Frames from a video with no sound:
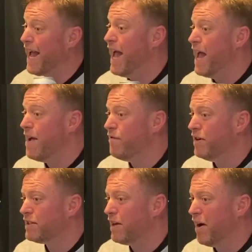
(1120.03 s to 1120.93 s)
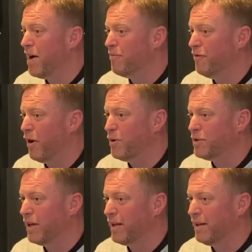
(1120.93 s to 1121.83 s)
ever time
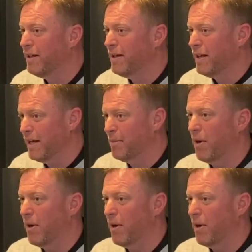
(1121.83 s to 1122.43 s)
voting in